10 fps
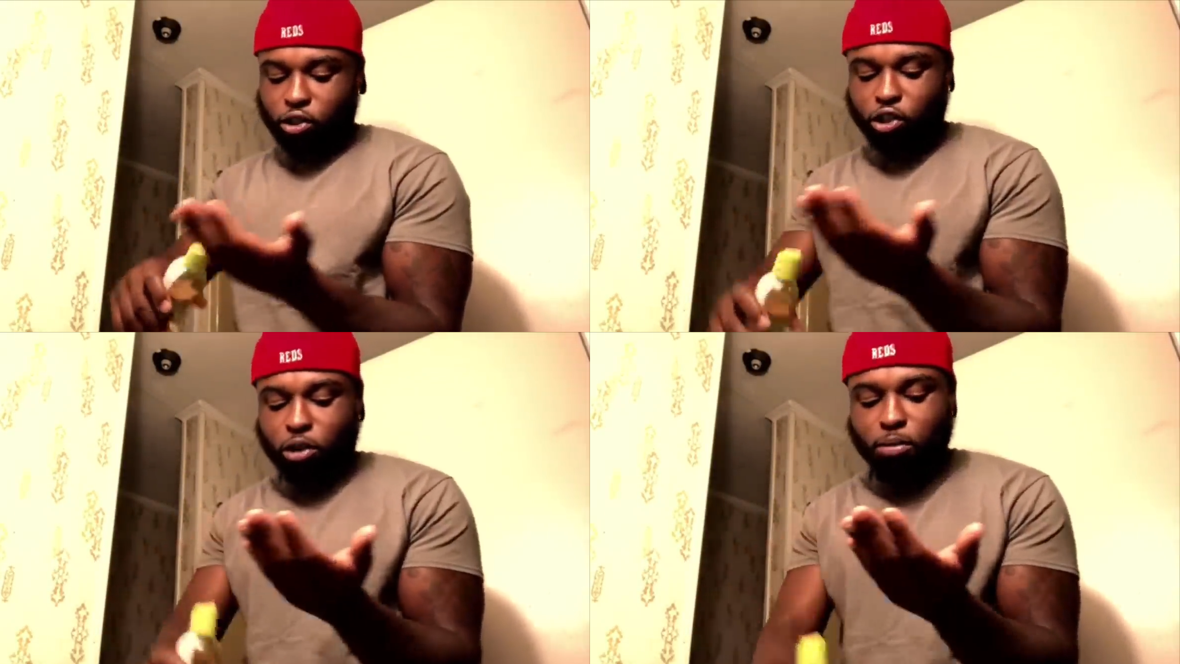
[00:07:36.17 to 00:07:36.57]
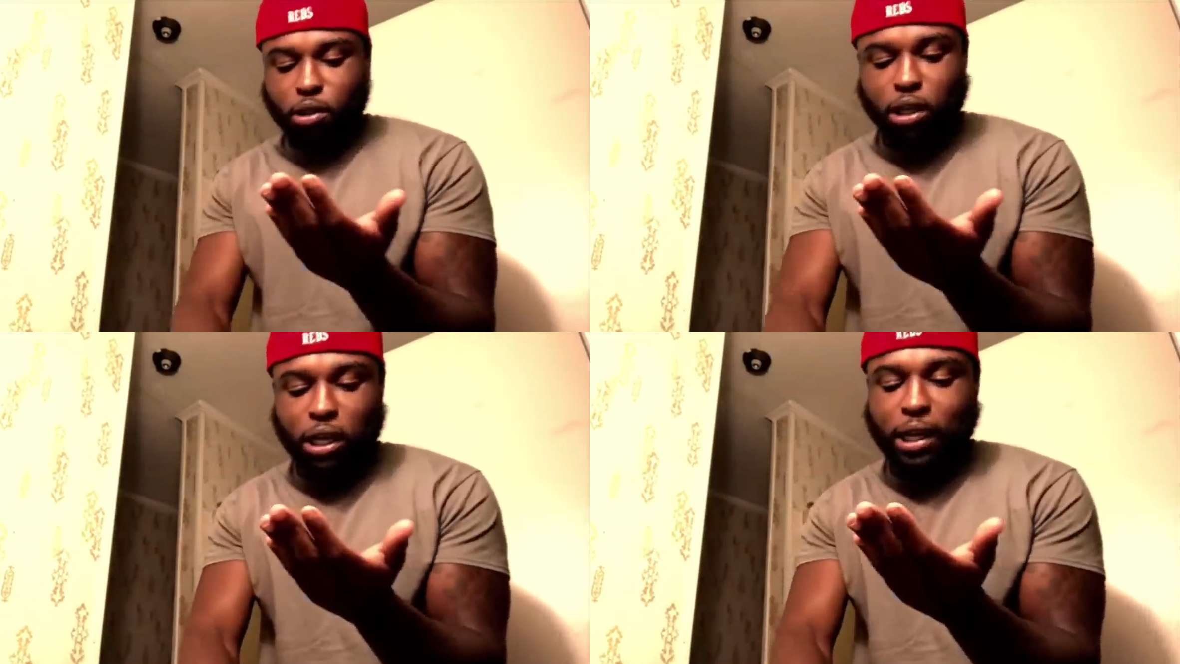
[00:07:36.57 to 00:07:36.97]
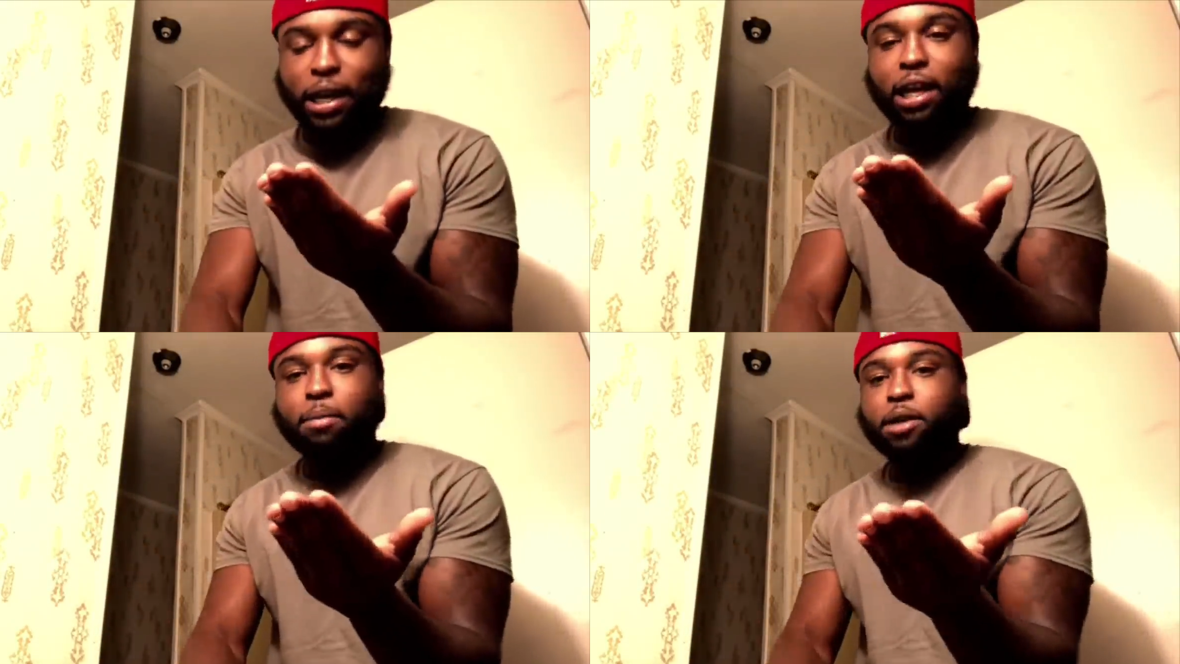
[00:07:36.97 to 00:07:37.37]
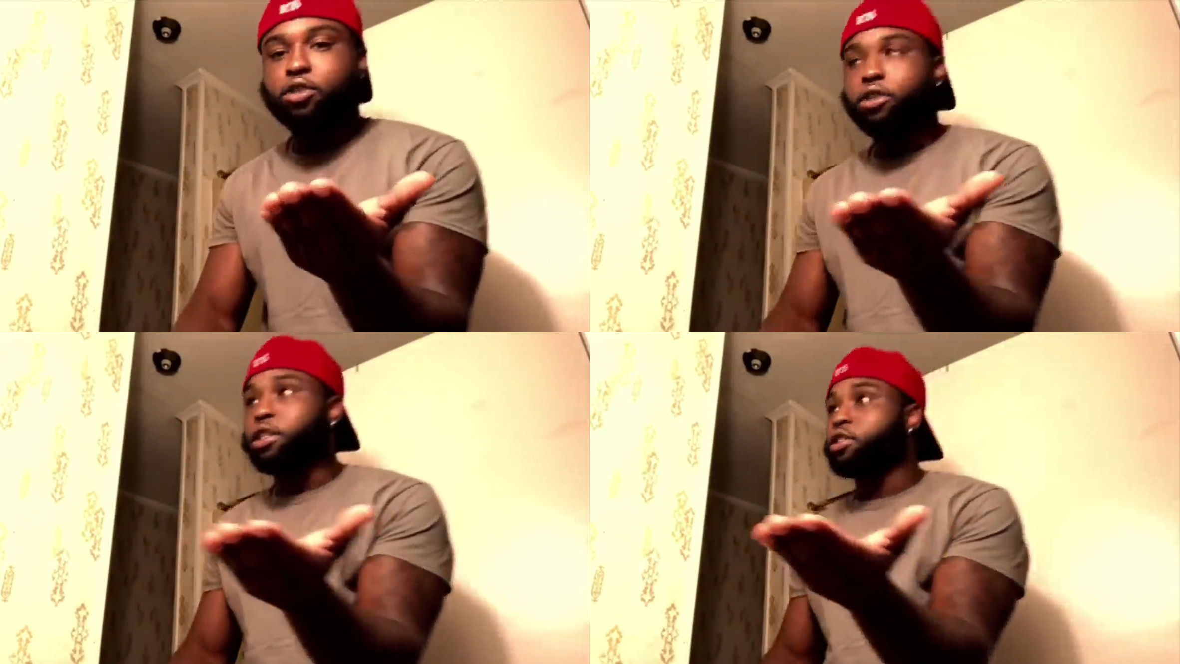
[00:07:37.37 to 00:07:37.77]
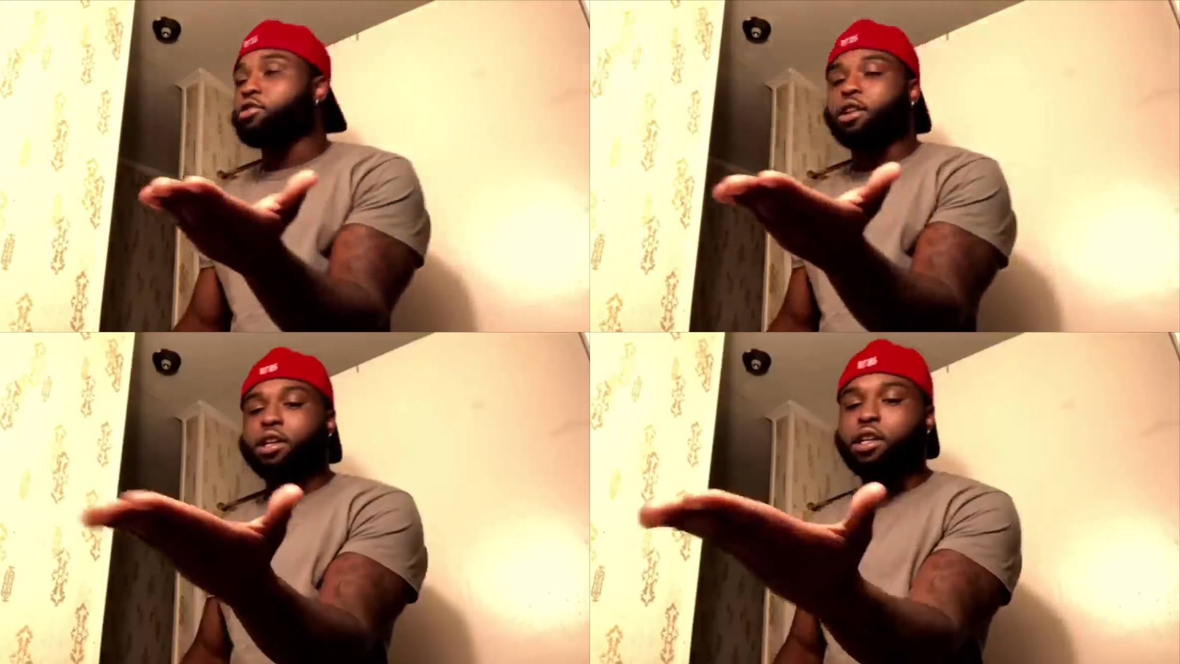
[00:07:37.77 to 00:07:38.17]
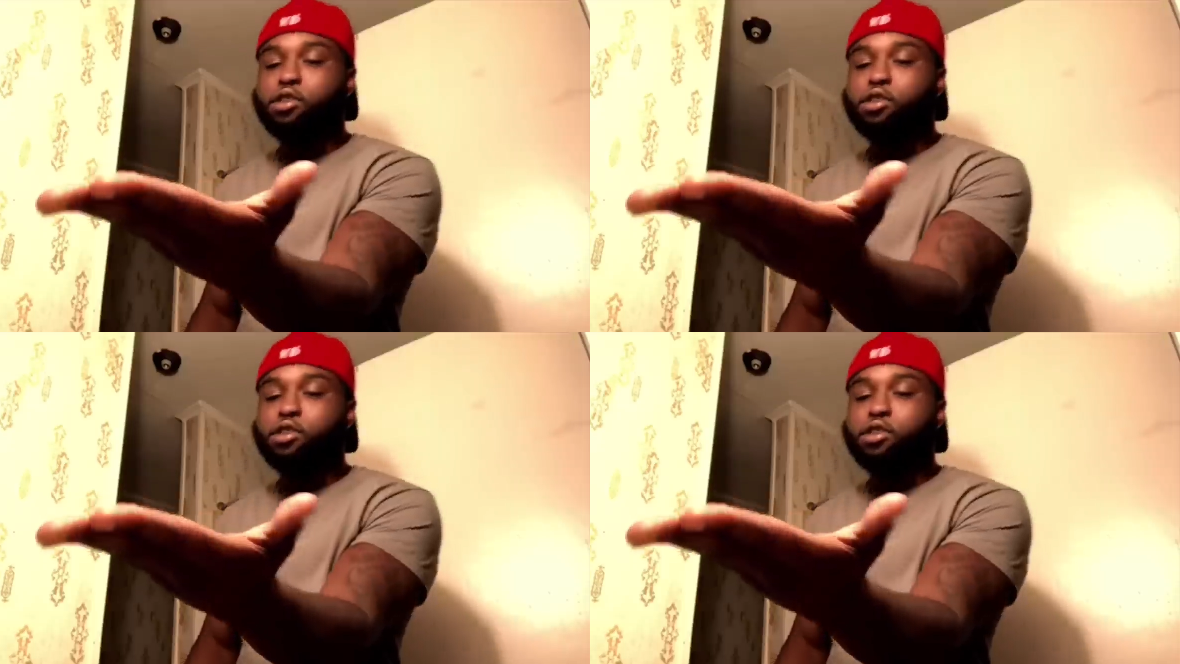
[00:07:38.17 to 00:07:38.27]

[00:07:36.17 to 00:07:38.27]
Or she's gonna be looking like an elementary student.